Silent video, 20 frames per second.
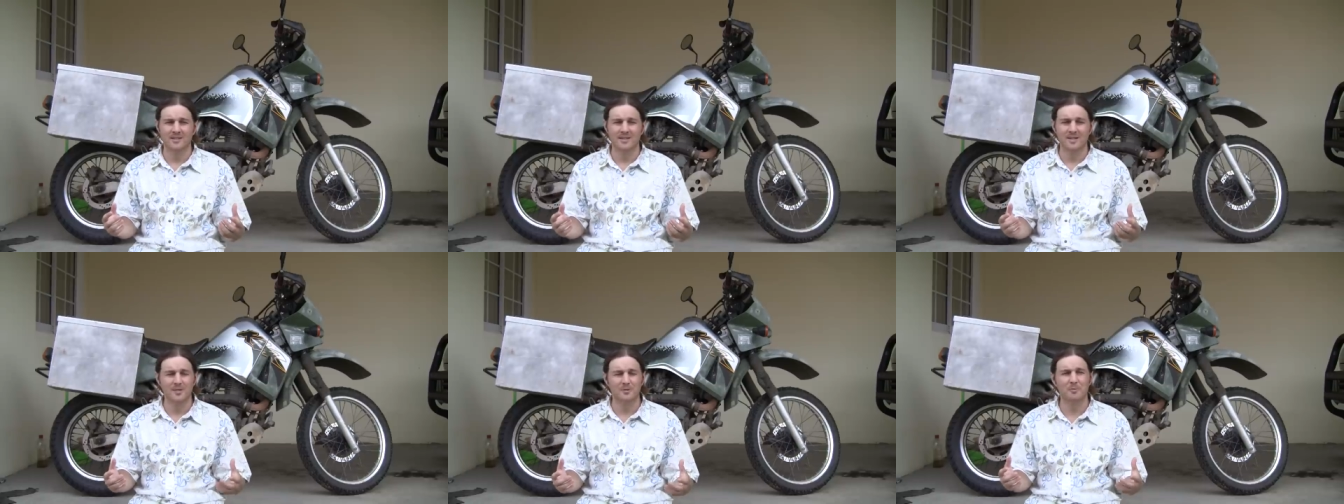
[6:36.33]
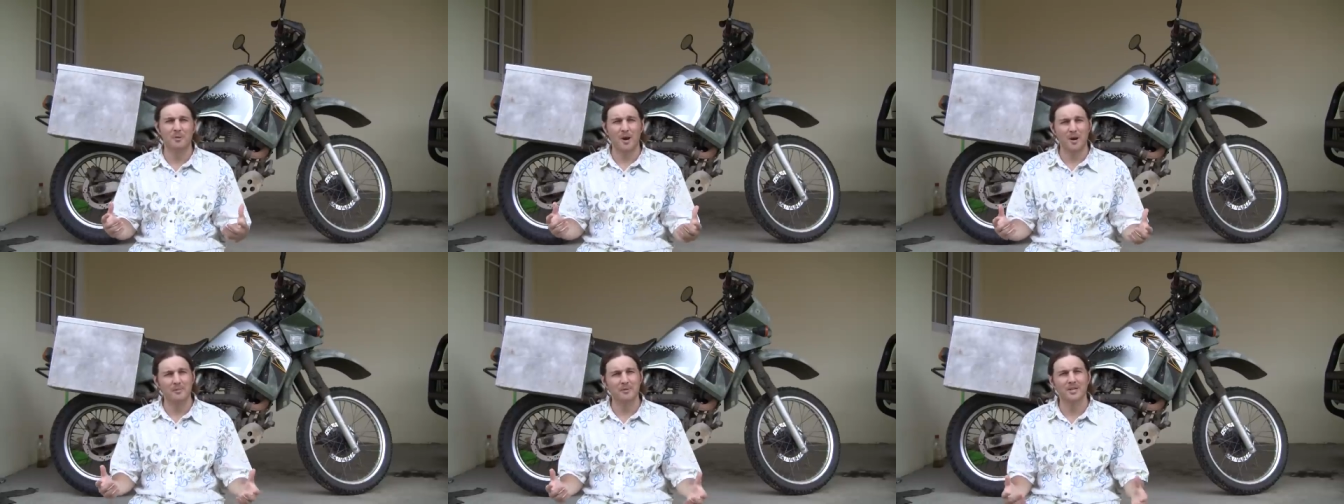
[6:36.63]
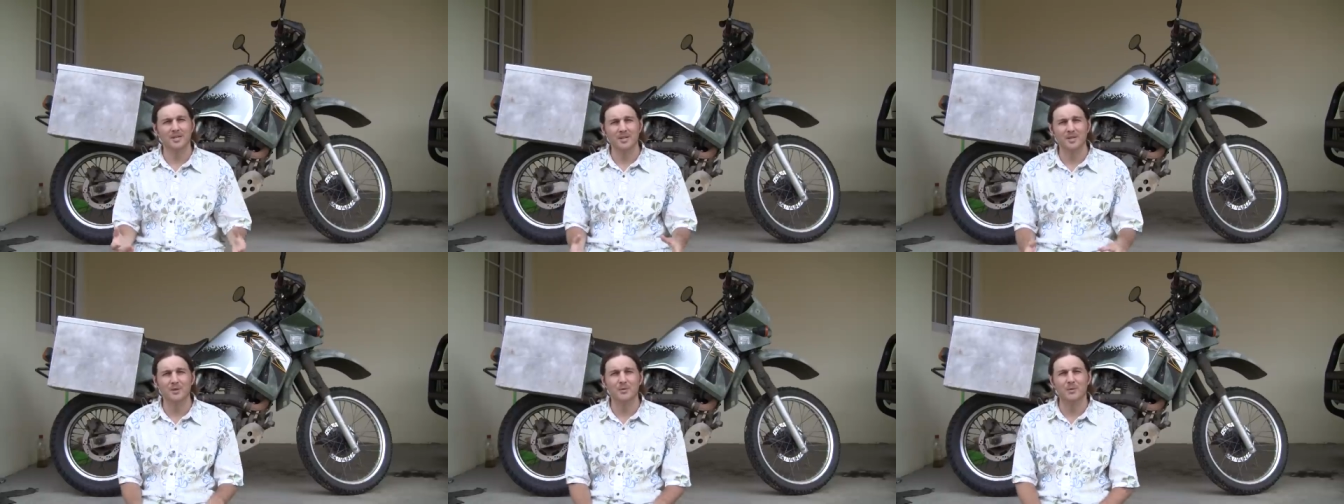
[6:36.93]
there's
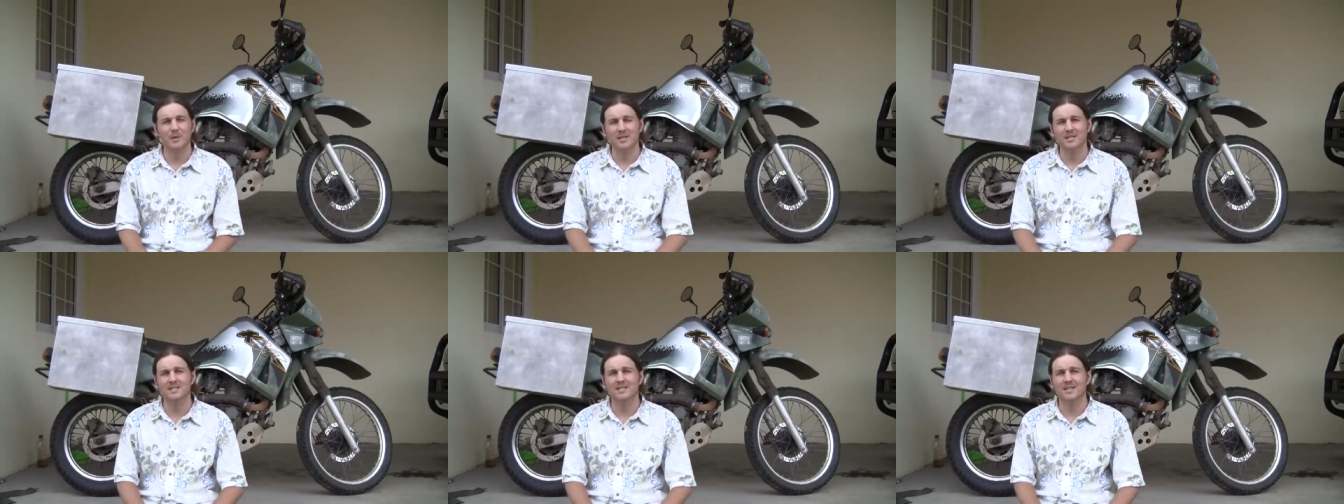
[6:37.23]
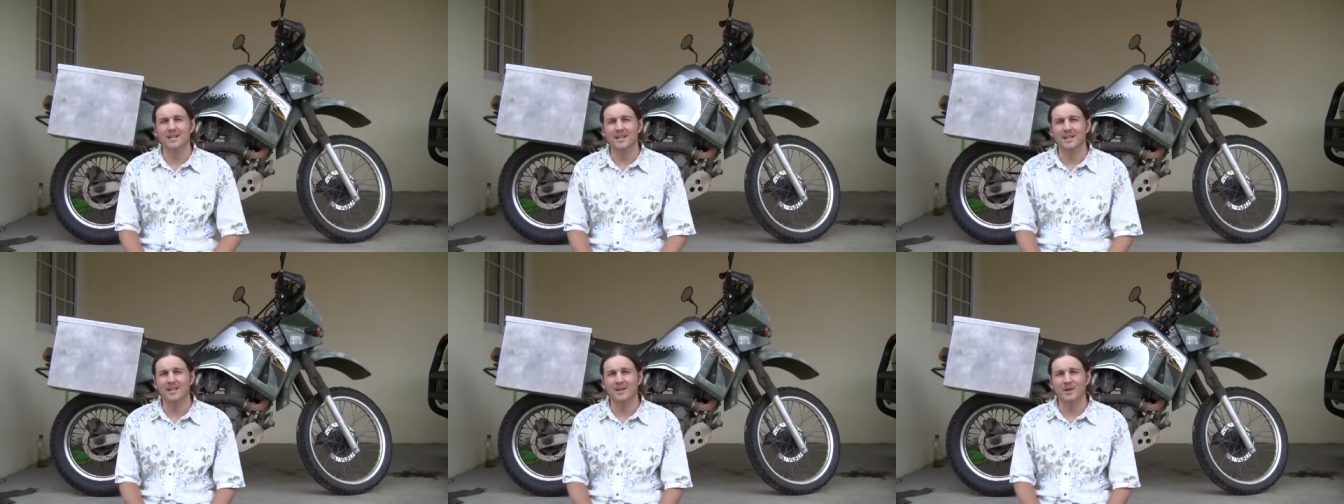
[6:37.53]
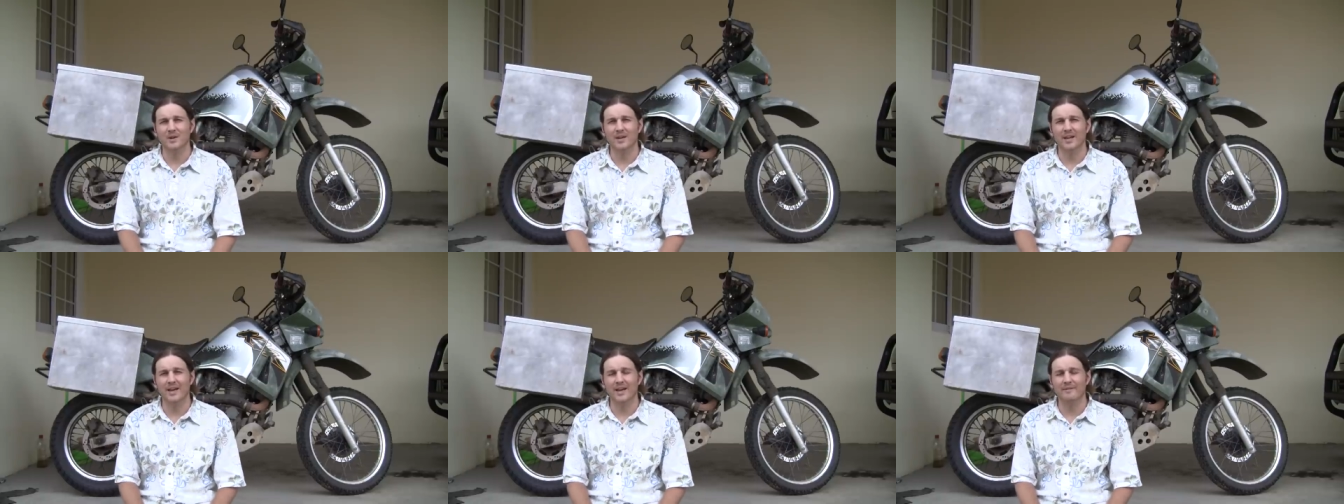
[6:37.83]
probably a good reason that I
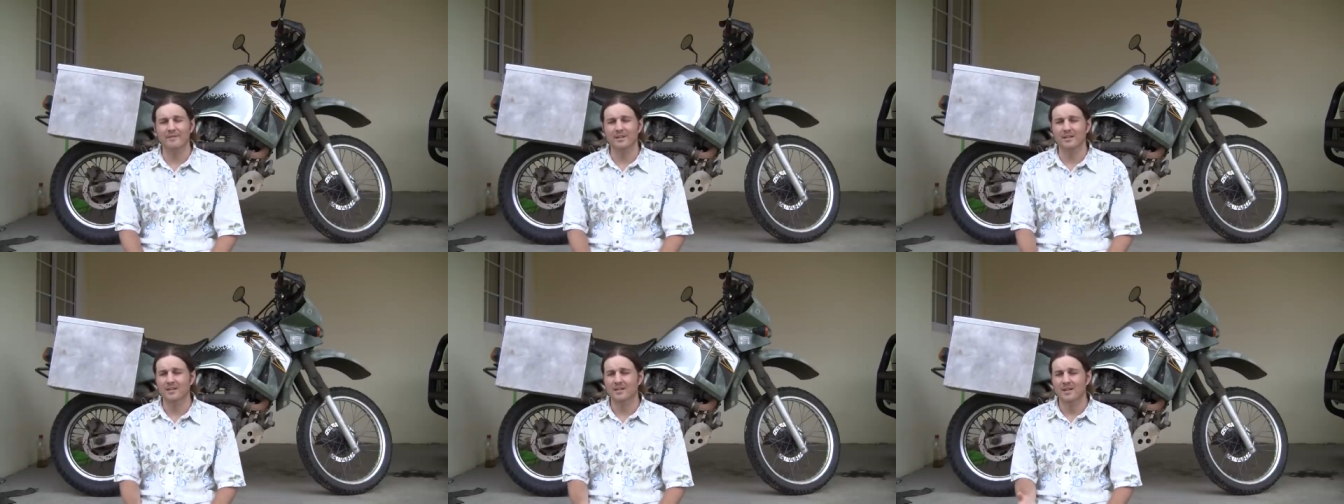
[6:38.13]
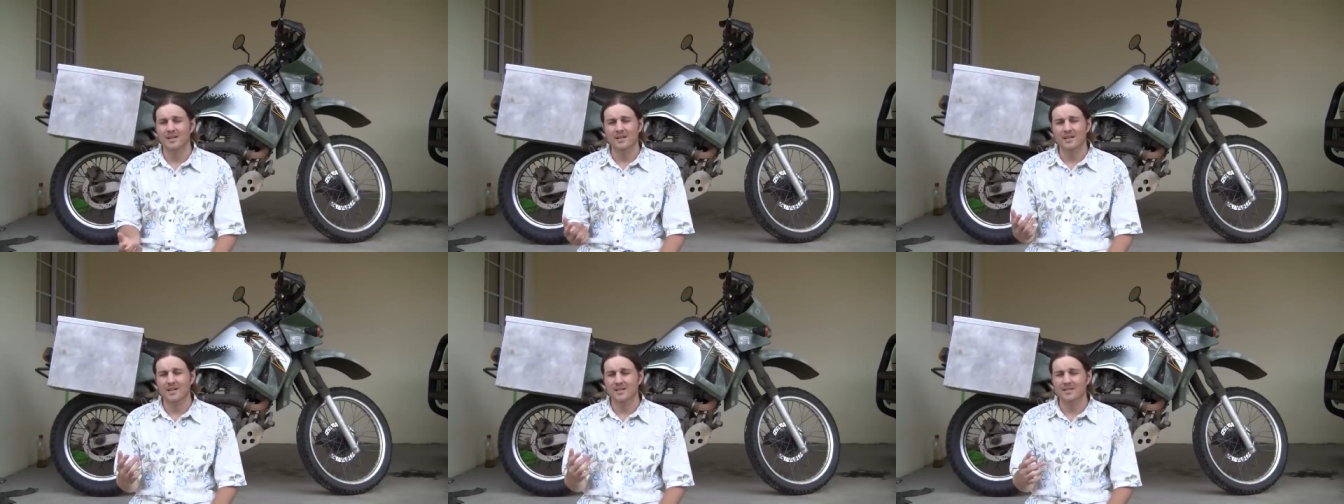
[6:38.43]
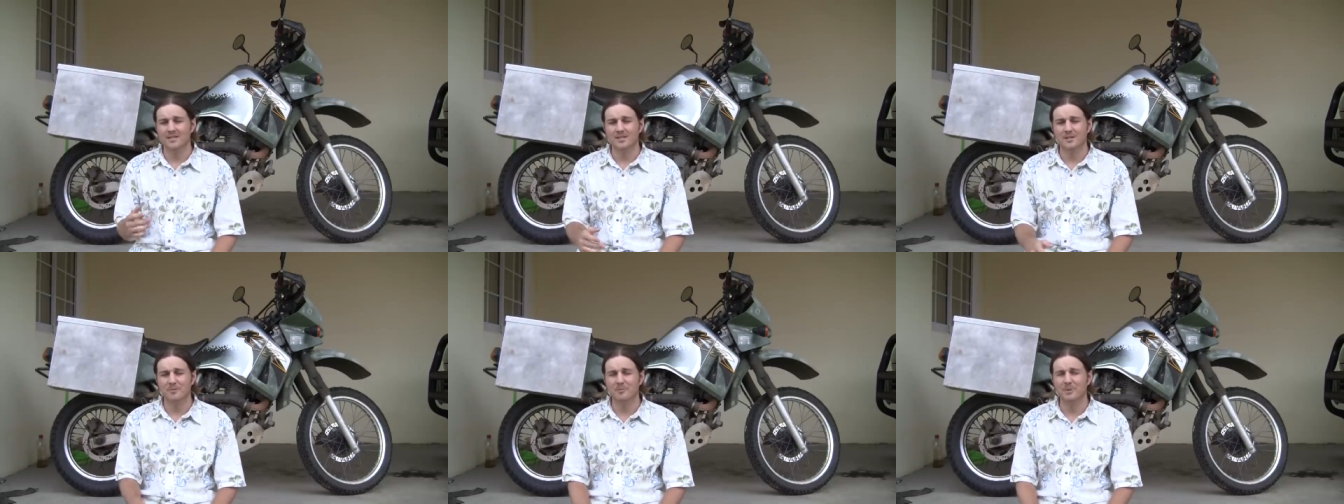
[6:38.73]
don't have it.
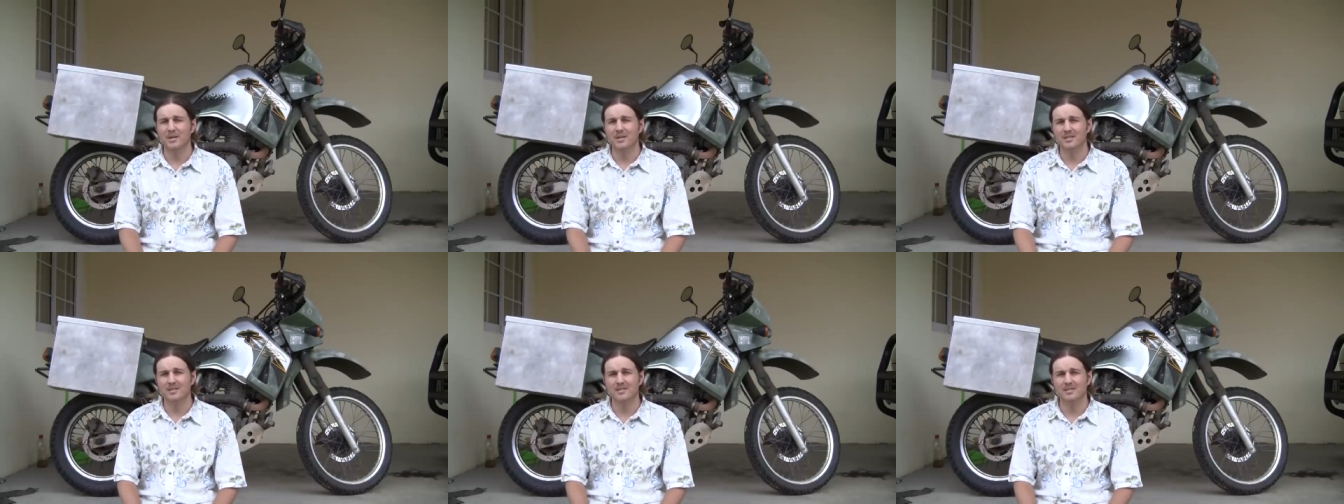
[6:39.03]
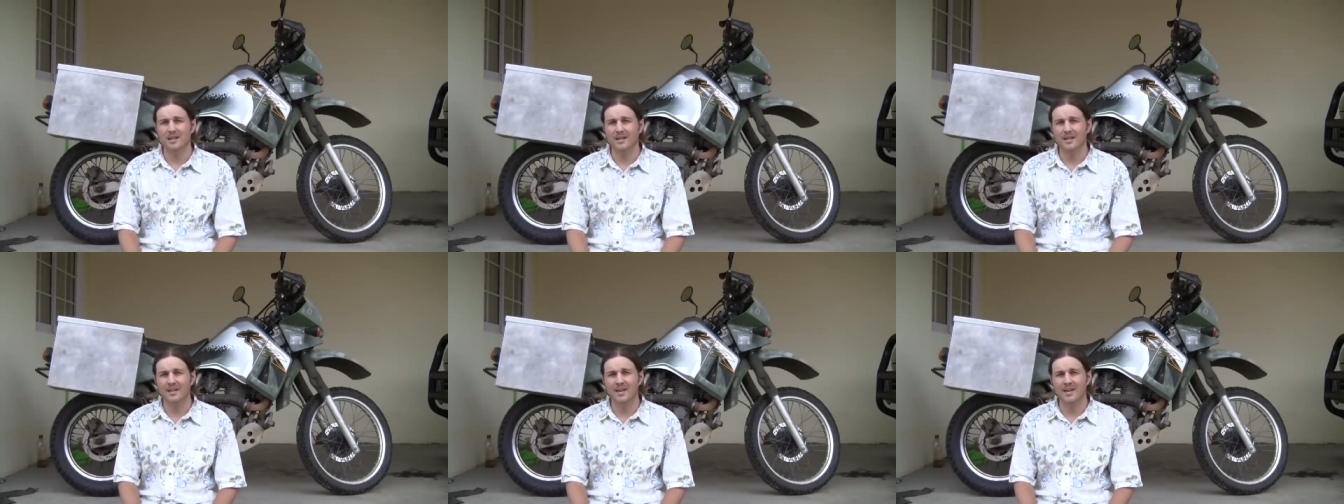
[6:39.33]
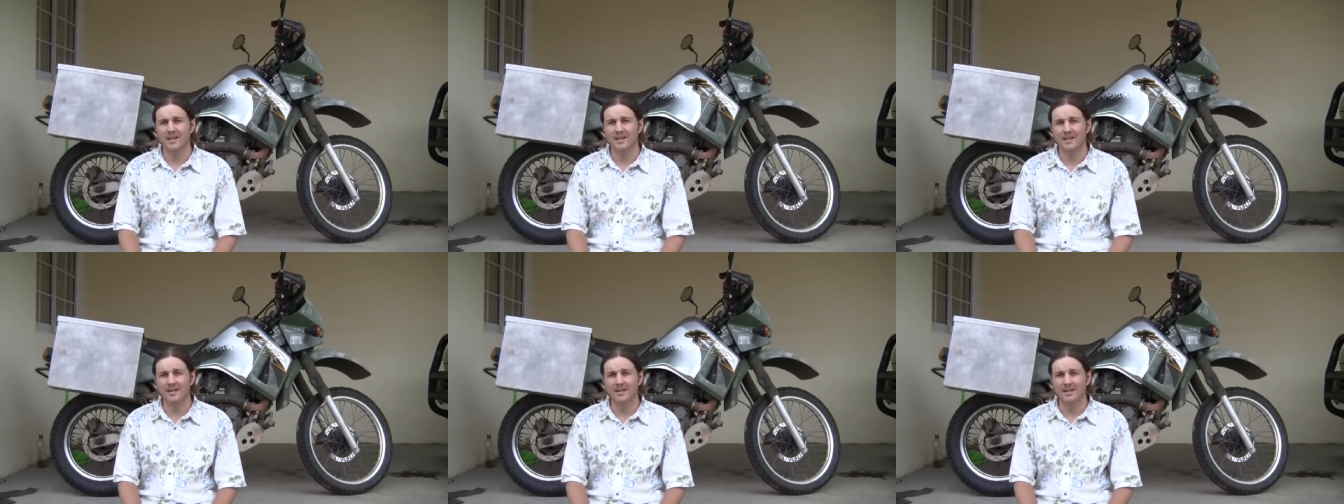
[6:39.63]
That's just because I
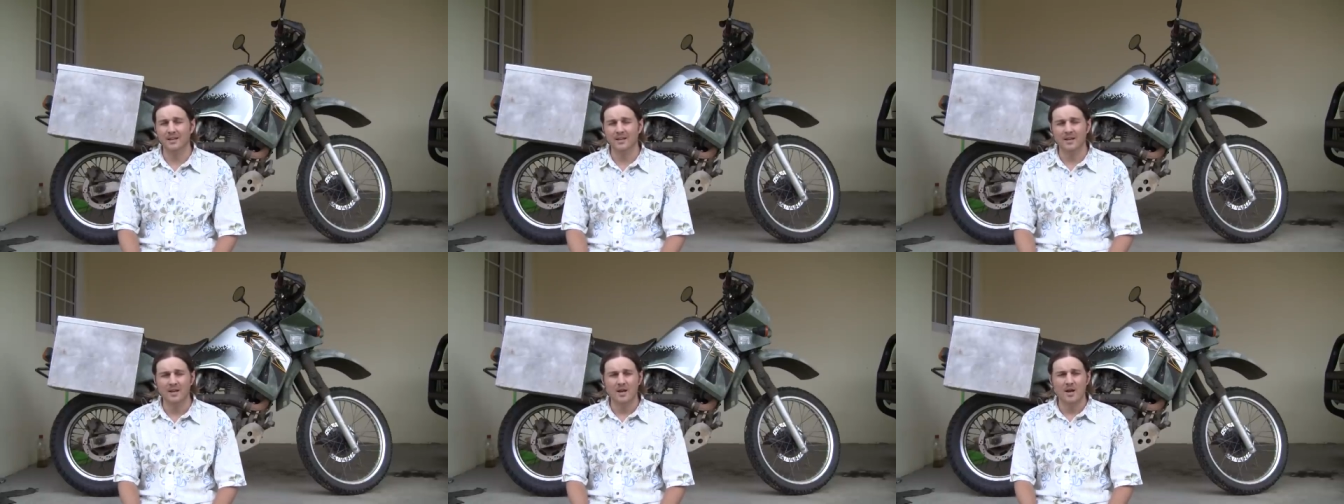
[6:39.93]
can't get it.